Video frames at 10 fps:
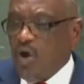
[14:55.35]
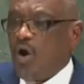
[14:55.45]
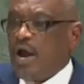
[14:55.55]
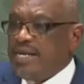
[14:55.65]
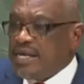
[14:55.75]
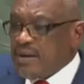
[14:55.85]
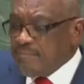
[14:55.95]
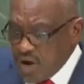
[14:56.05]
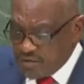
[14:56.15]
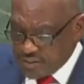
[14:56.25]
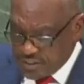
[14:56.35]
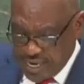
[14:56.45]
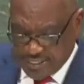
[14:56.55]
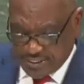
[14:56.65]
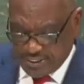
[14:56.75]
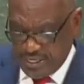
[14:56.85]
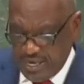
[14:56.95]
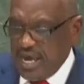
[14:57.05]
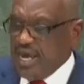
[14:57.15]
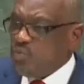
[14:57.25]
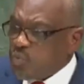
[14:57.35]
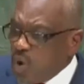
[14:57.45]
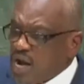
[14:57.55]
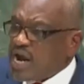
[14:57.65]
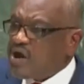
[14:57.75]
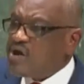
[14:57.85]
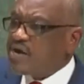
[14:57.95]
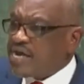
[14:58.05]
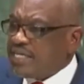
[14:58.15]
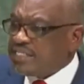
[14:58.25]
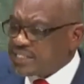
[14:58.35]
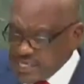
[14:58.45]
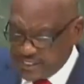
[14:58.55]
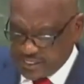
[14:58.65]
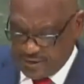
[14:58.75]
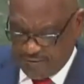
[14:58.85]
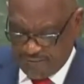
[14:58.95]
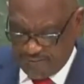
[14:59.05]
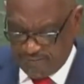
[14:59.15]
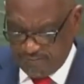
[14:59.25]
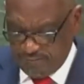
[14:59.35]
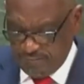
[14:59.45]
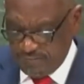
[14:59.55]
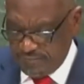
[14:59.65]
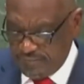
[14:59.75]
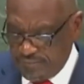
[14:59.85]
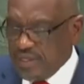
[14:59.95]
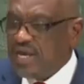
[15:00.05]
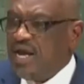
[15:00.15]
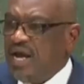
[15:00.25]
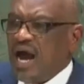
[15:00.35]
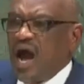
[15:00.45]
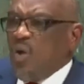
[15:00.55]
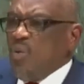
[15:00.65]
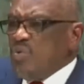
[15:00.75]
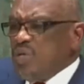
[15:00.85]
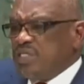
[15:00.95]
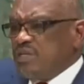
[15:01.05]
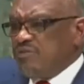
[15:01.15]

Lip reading: or a number of states in one hurricane season, how will we